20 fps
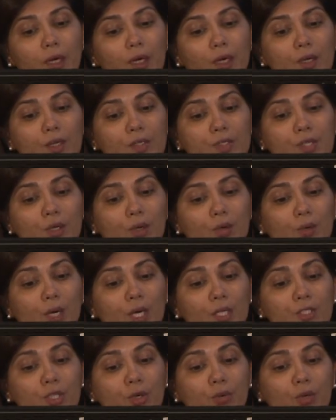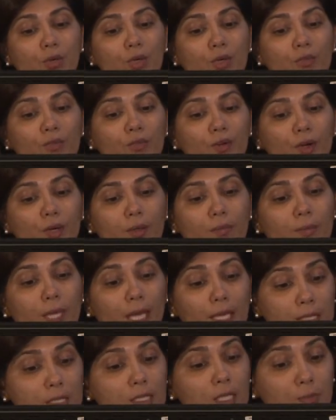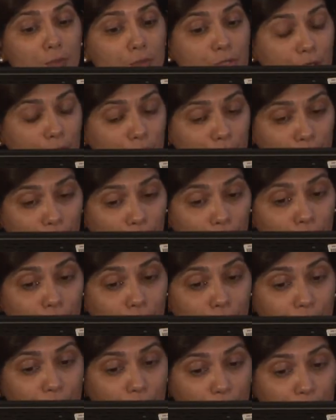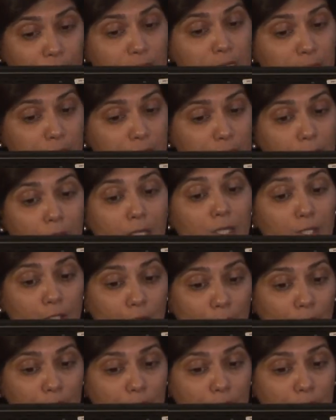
so a total of 98% of 26 million US